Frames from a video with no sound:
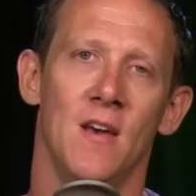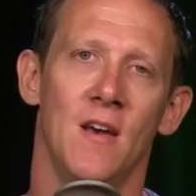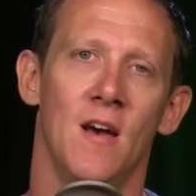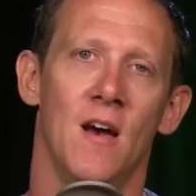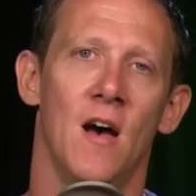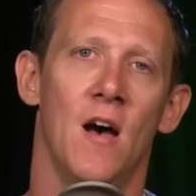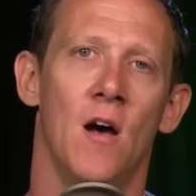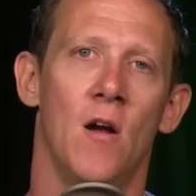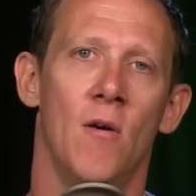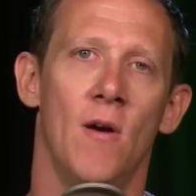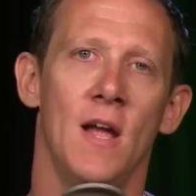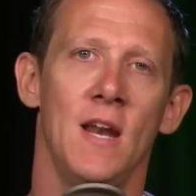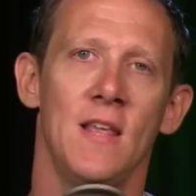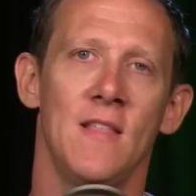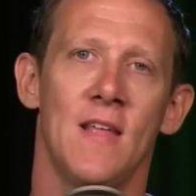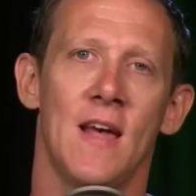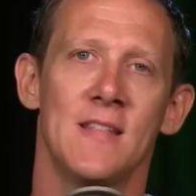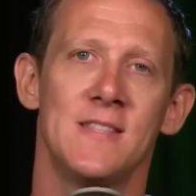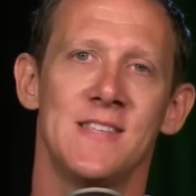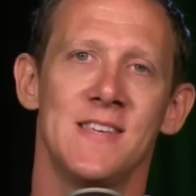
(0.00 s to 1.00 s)
Alrighty,
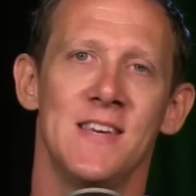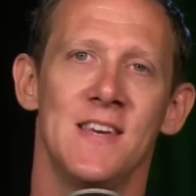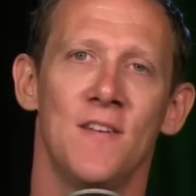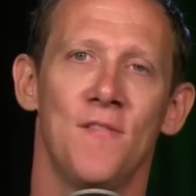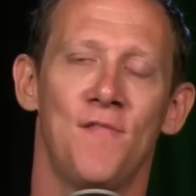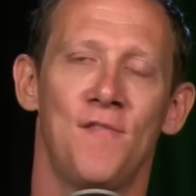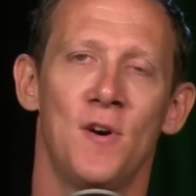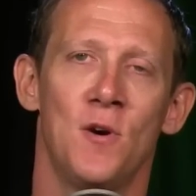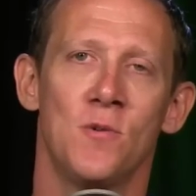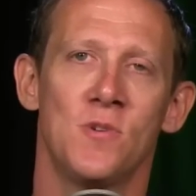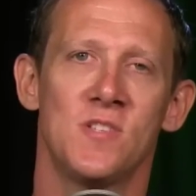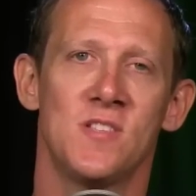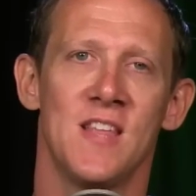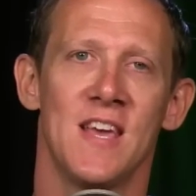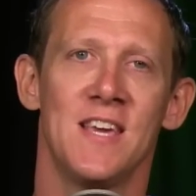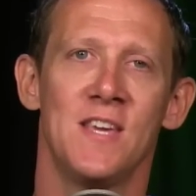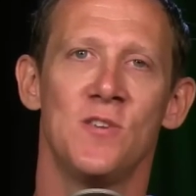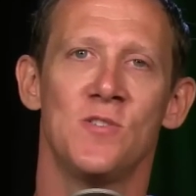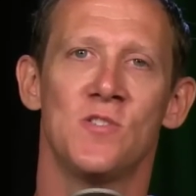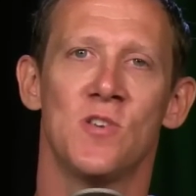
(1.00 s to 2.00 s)
that's it, folks.
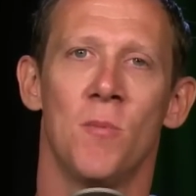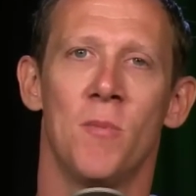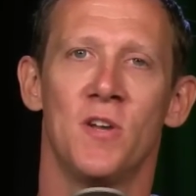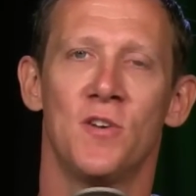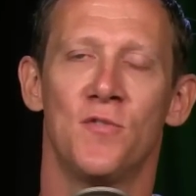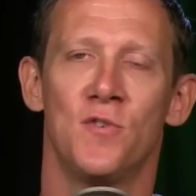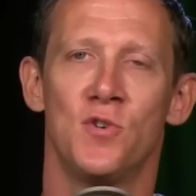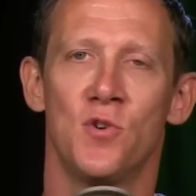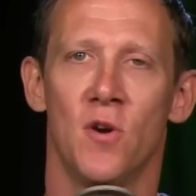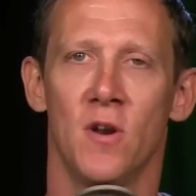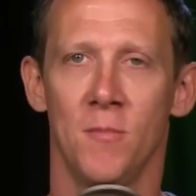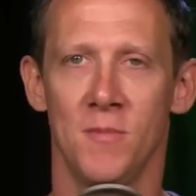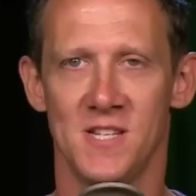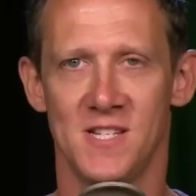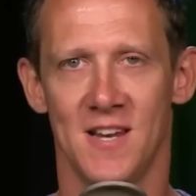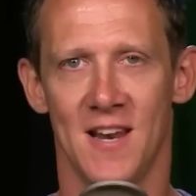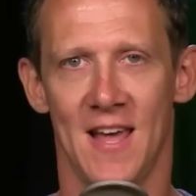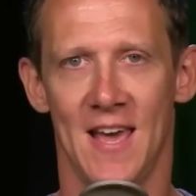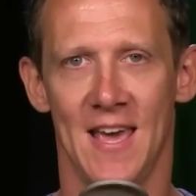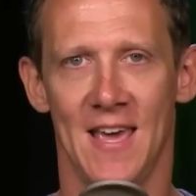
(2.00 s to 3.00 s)
Thank you so much for joining me
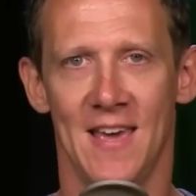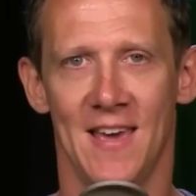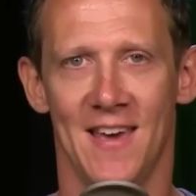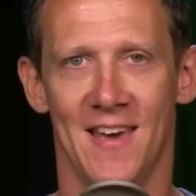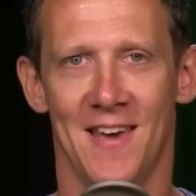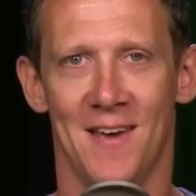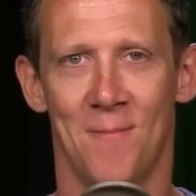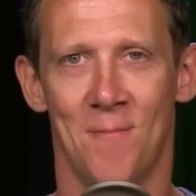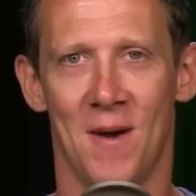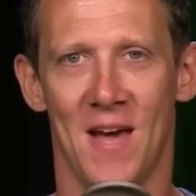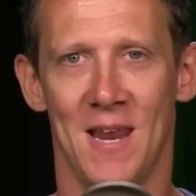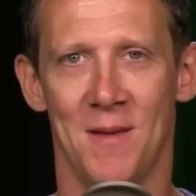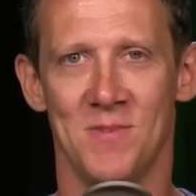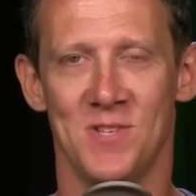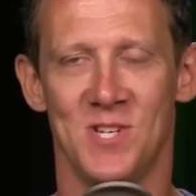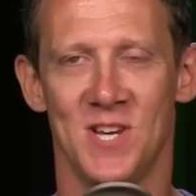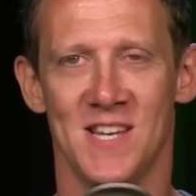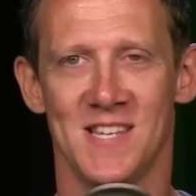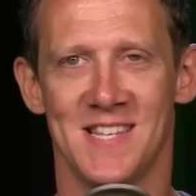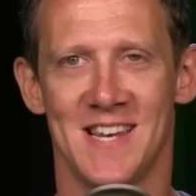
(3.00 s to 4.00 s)
today. My name is
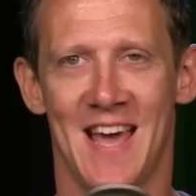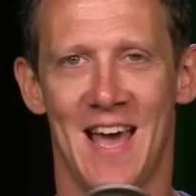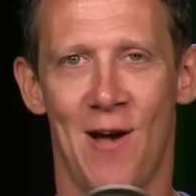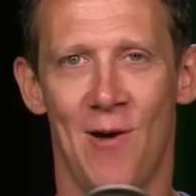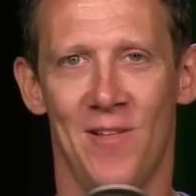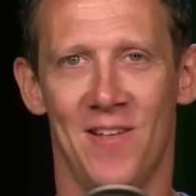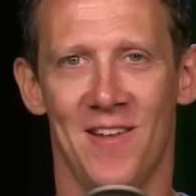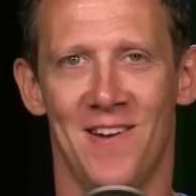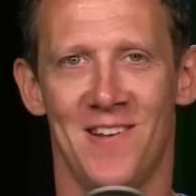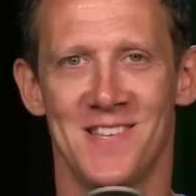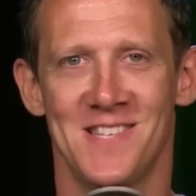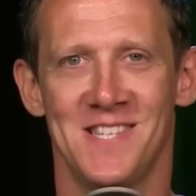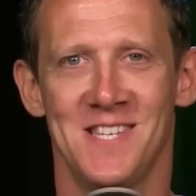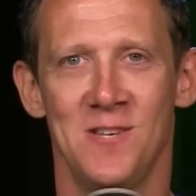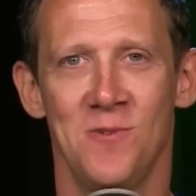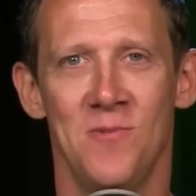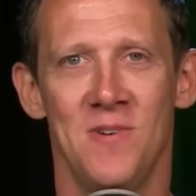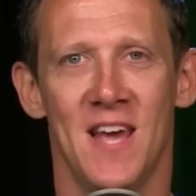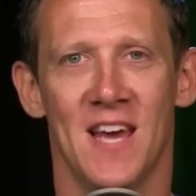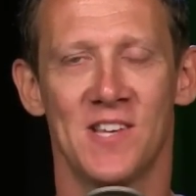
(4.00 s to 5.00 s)
Jason Howell, and I'll see
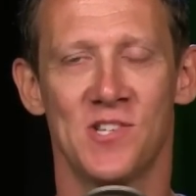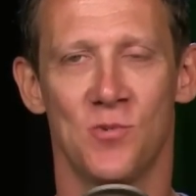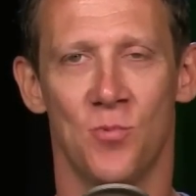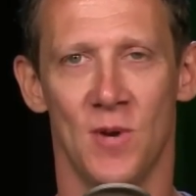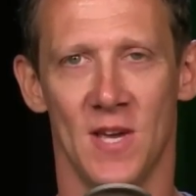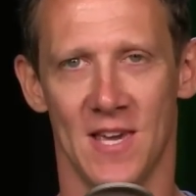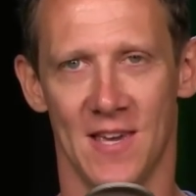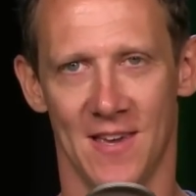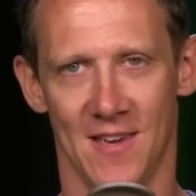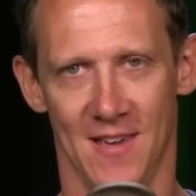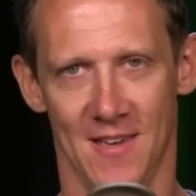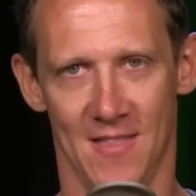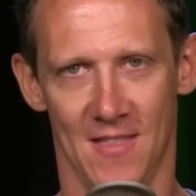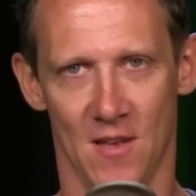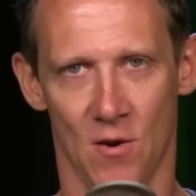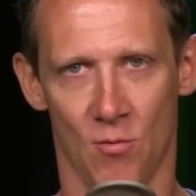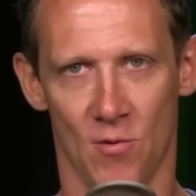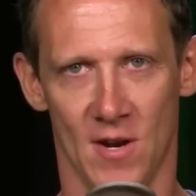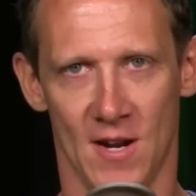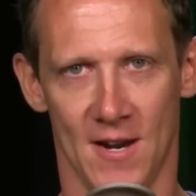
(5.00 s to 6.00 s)
you next week in
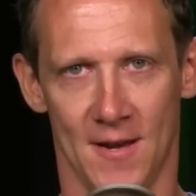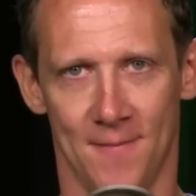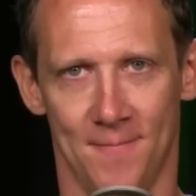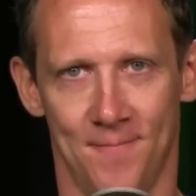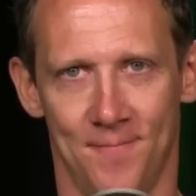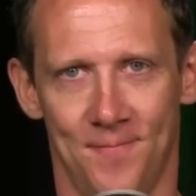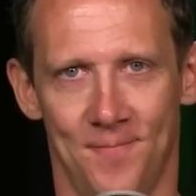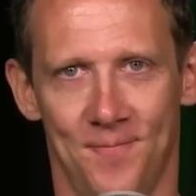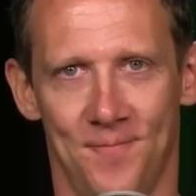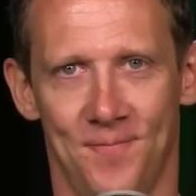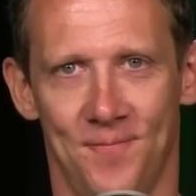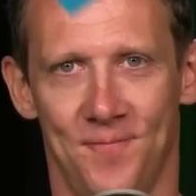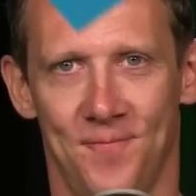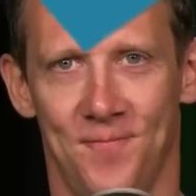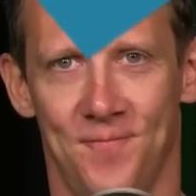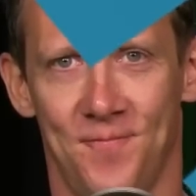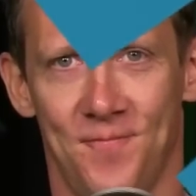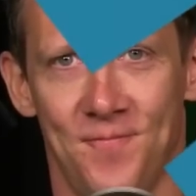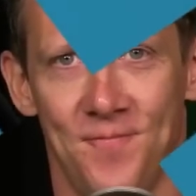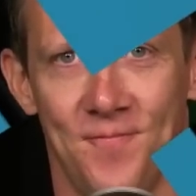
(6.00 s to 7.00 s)
the
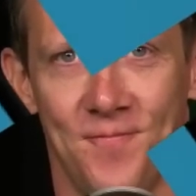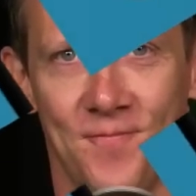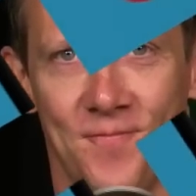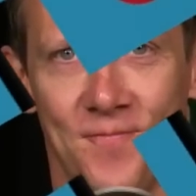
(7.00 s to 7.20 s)
arena.